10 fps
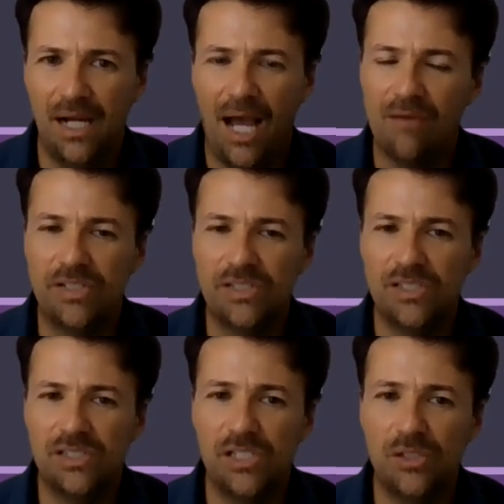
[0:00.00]
having to
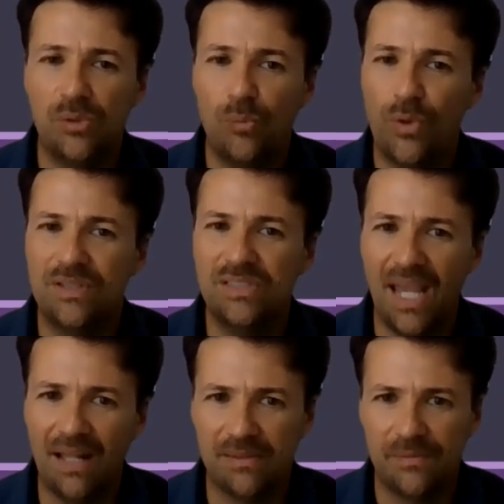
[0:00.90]
deal with
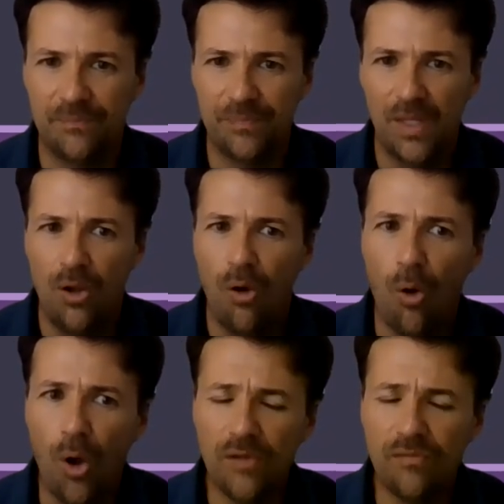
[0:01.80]
death.
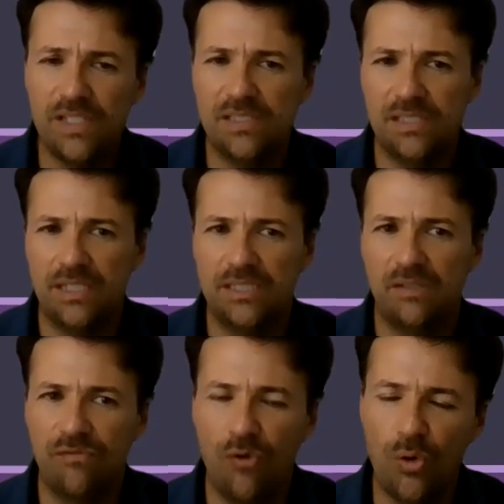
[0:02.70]
All of these things
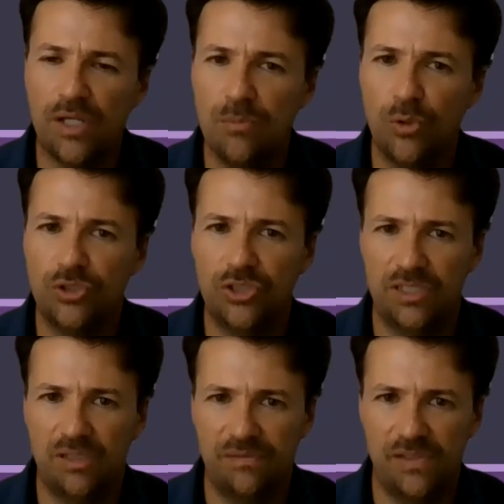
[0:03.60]
evoke emotions
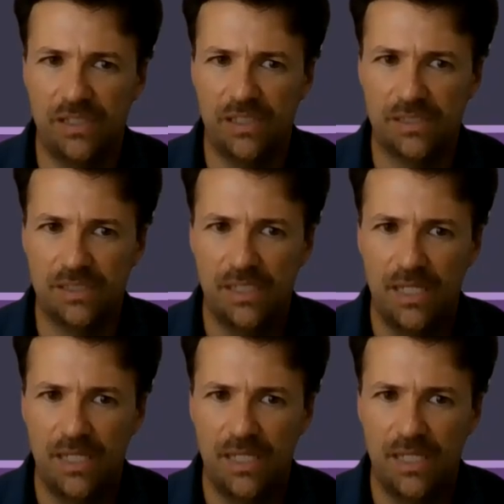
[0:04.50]
and feelings.